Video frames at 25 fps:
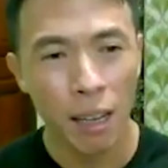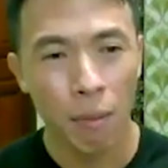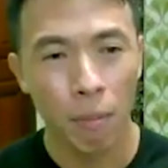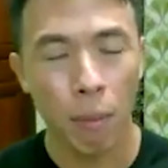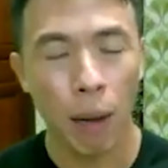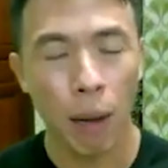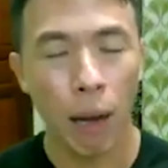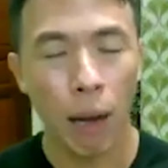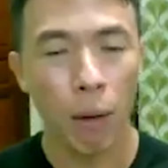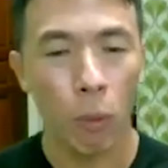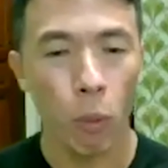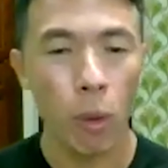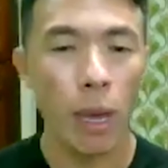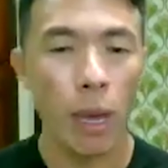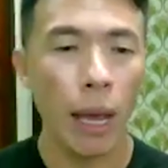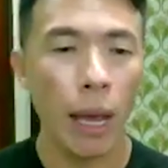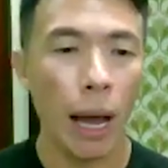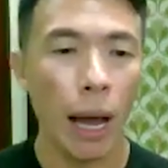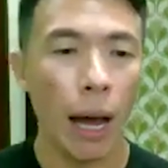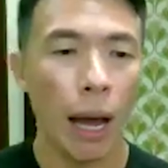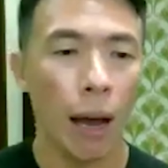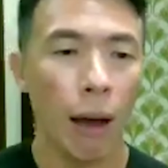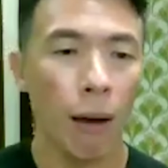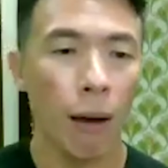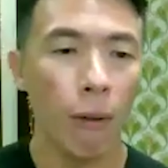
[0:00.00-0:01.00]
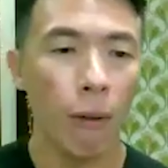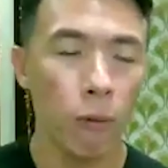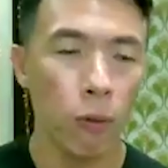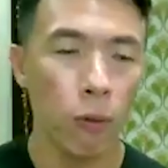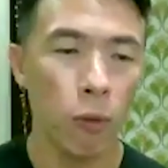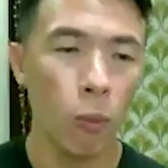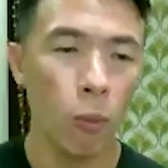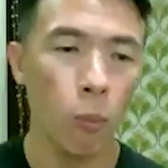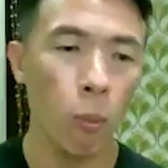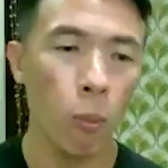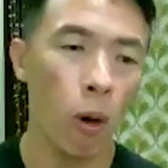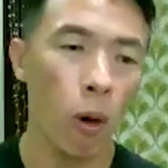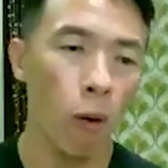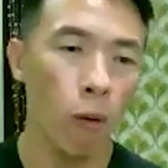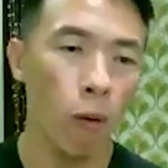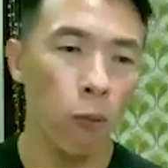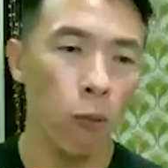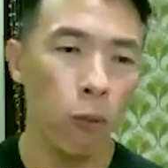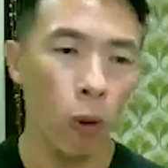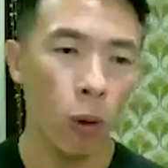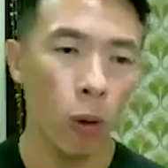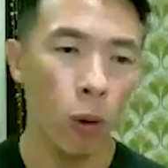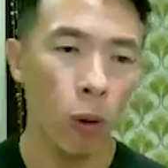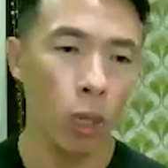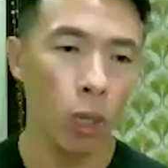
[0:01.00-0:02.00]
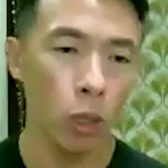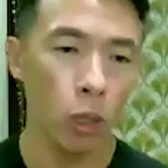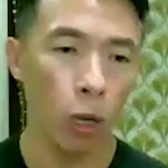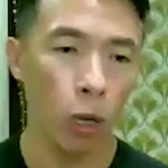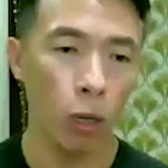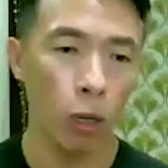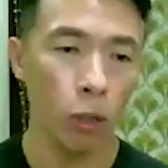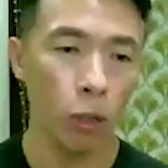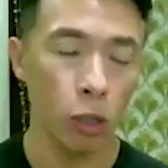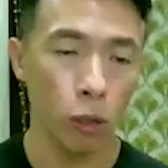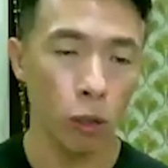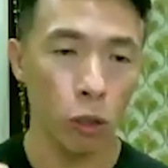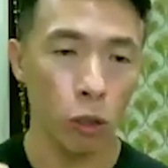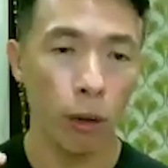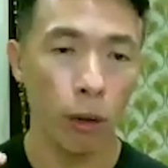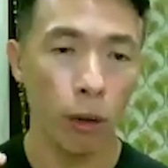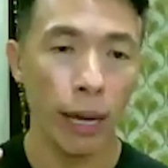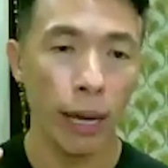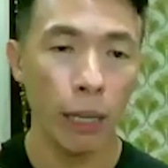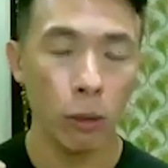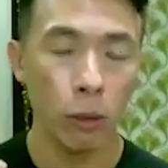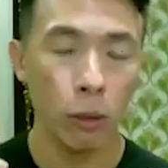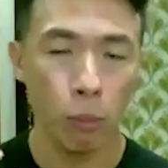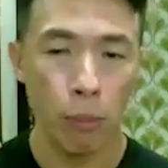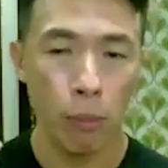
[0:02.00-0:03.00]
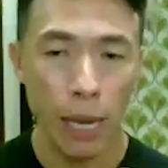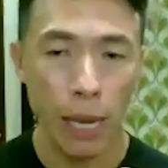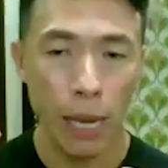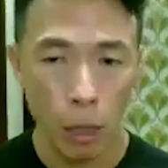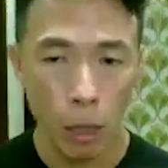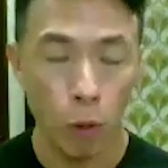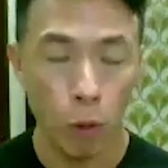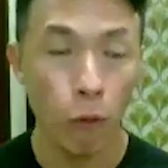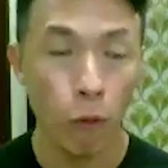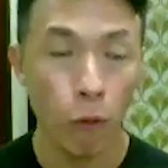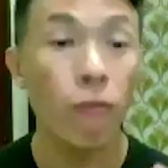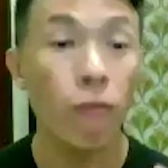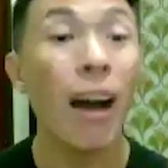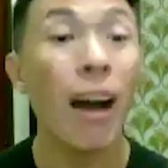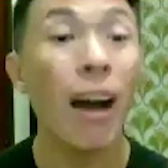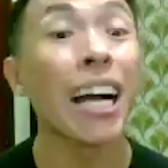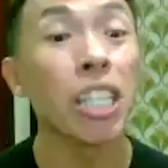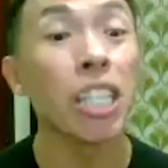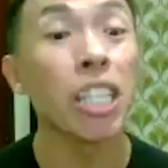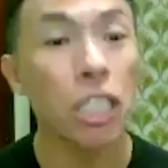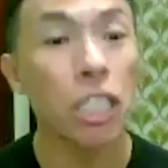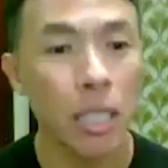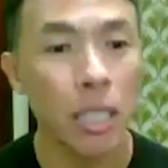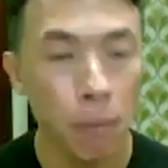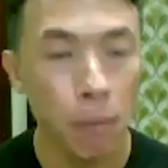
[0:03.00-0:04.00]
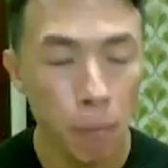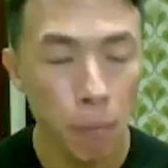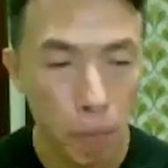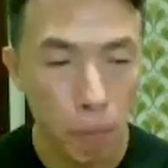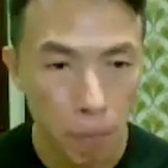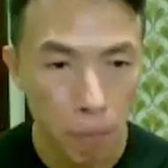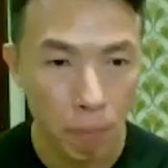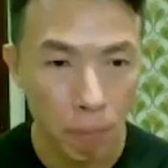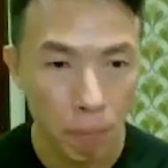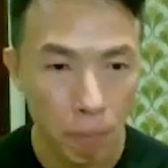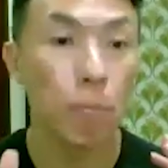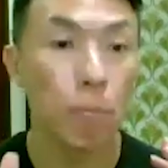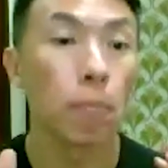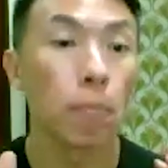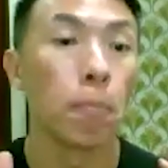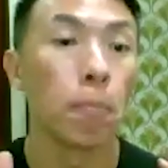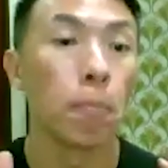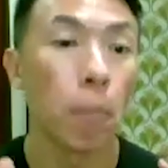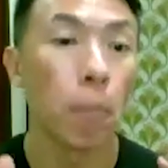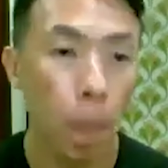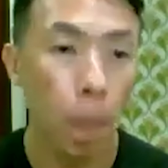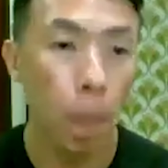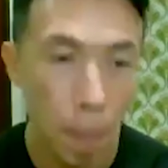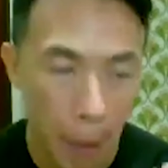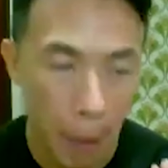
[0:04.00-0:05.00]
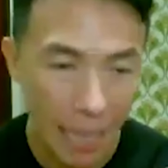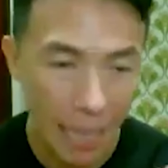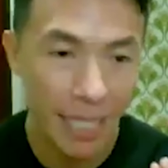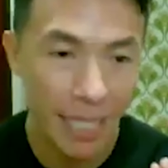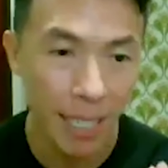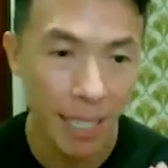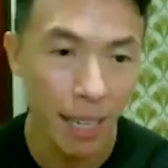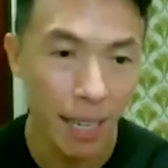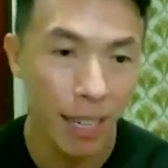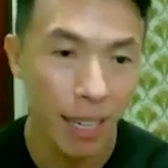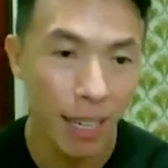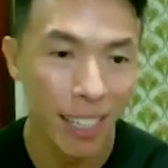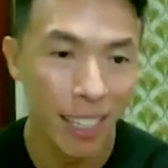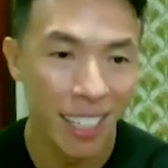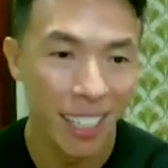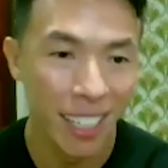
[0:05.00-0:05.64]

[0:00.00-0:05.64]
but we are f- more focused on trying to make you function better